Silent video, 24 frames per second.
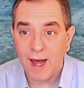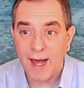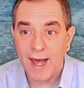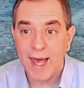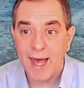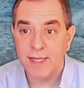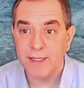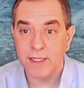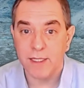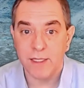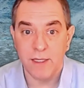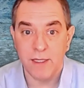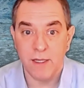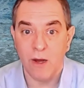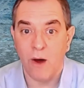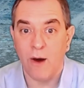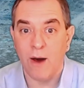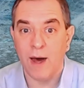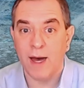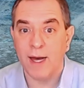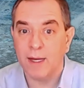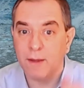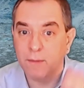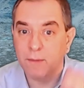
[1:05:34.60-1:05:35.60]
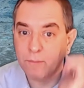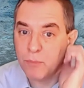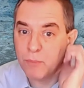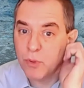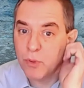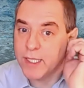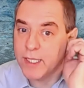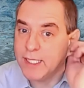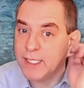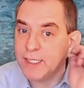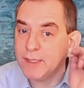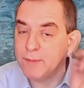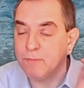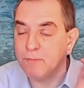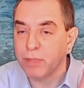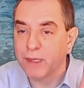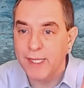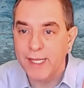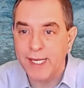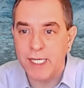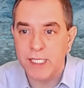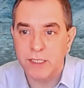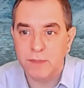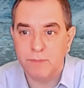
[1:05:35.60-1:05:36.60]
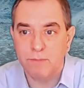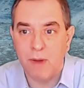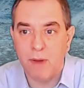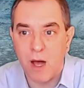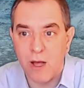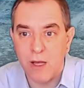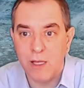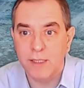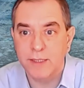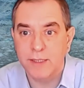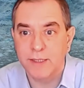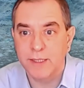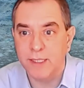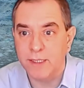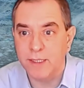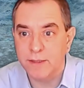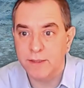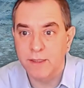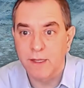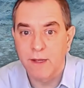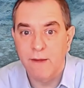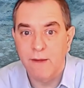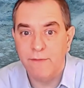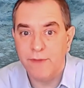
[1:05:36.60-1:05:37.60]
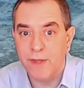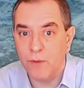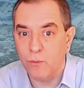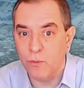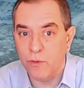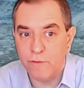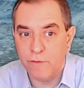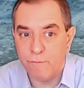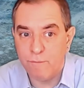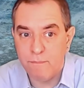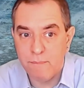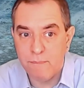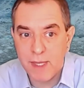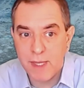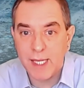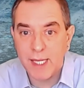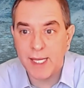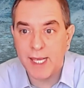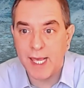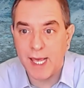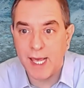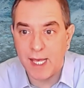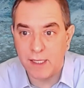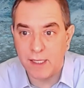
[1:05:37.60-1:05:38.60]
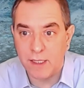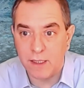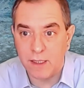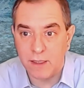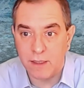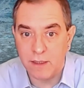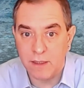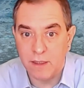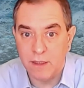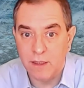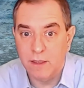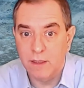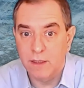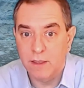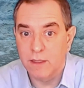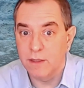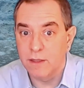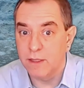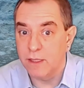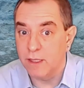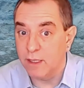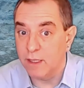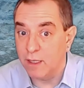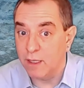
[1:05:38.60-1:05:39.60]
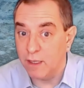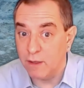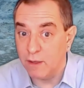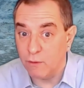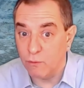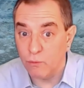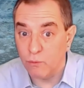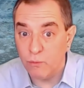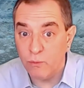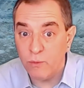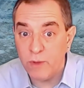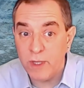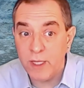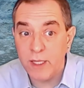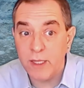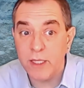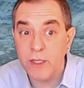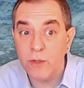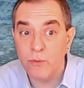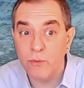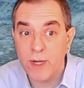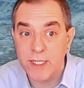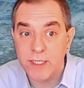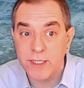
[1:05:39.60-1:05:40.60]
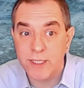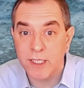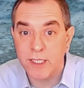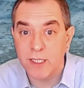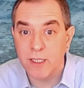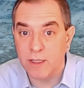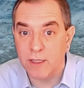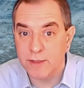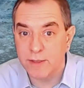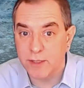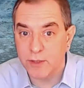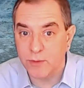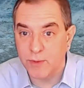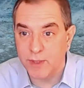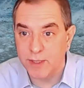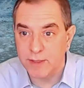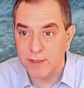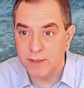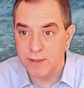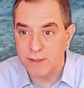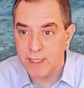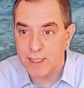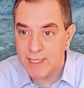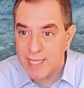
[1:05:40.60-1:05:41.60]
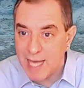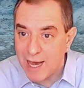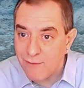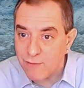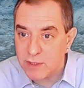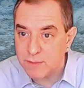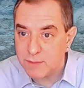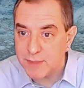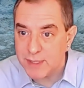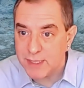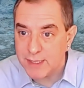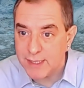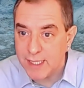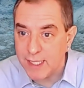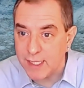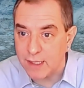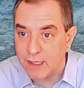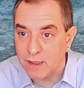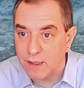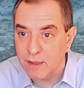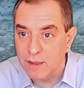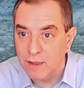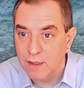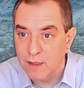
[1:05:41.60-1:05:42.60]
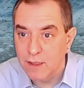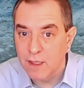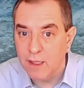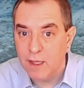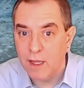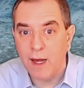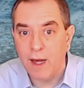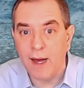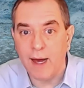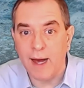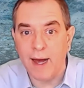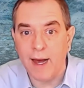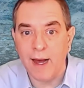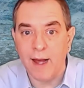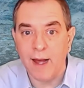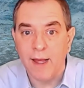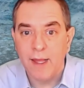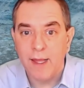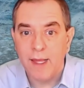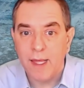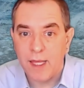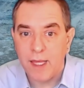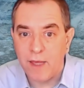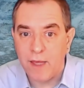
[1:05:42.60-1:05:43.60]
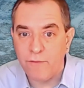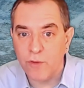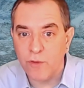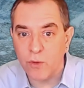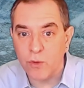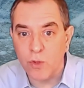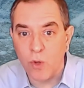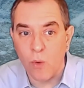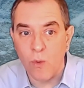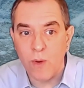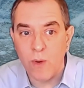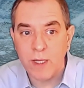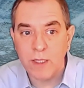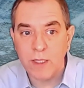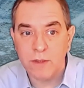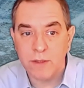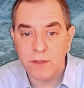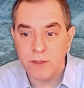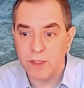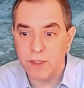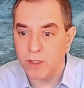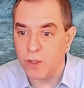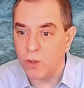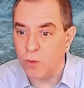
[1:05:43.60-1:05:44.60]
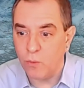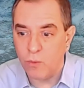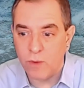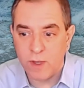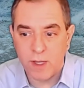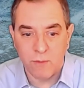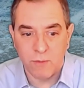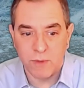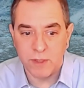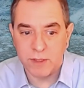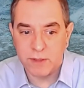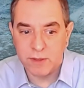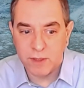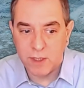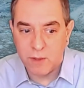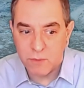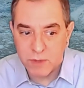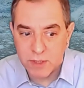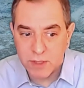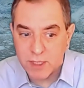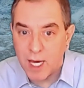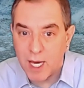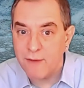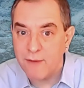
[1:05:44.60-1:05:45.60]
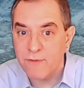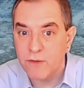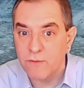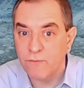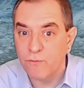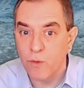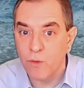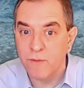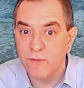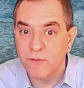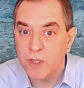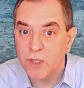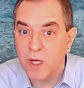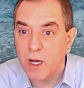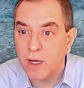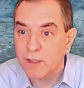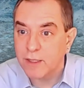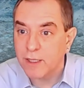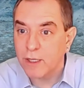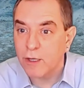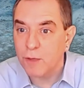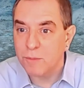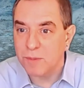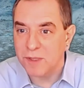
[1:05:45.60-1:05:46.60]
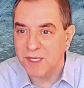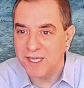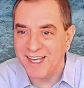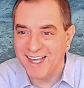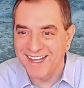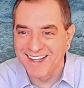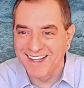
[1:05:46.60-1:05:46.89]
and did not put in place policies that would have mitigated the really wrenching consequences. And that was a mistake. If you're going to, it was kind of a form of shock therapy